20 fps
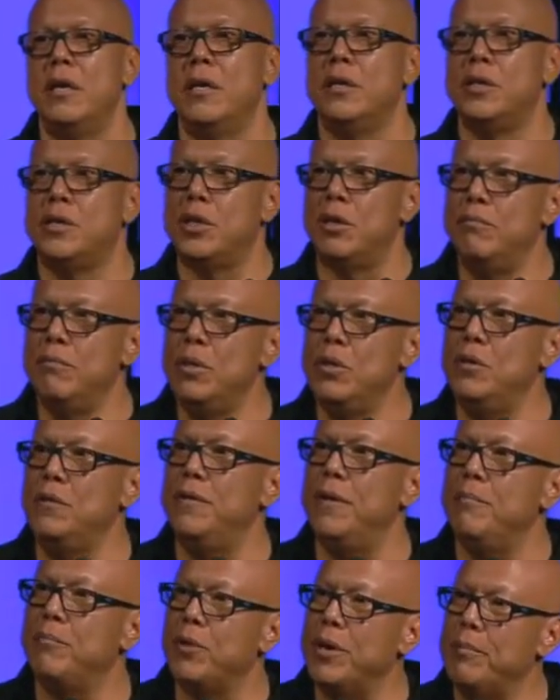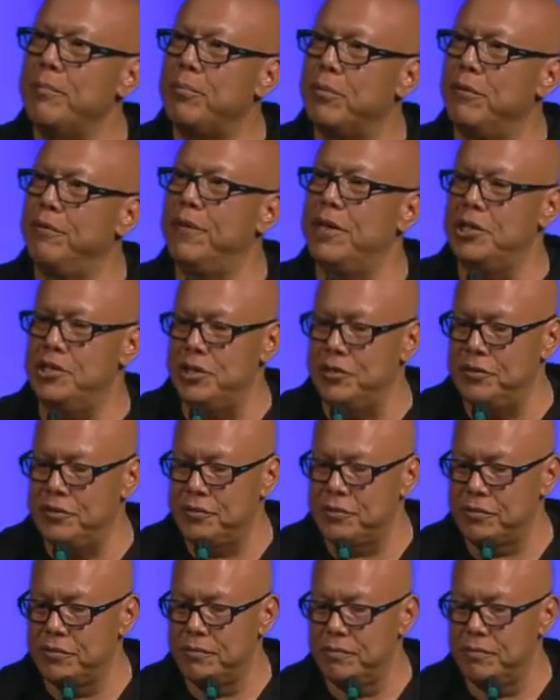to move and bring provisions.